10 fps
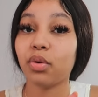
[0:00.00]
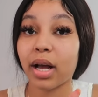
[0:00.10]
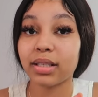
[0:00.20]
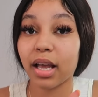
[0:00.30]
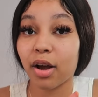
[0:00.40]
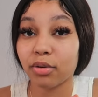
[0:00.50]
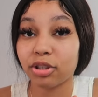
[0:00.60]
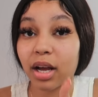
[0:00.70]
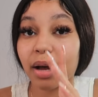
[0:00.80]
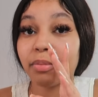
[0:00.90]
you guys can go
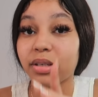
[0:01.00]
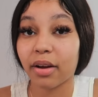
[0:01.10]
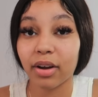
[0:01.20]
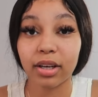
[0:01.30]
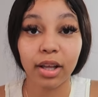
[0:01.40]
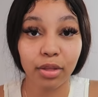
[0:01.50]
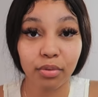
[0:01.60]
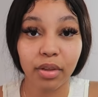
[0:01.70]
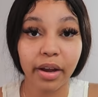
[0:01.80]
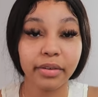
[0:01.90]
shop directly
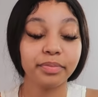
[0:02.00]
through there